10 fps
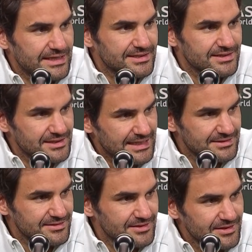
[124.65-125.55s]
and then
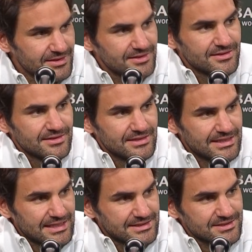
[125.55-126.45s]
that
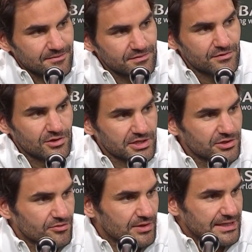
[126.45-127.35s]
it ends up falling
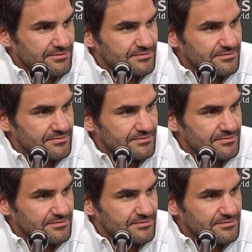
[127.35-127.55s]
your way.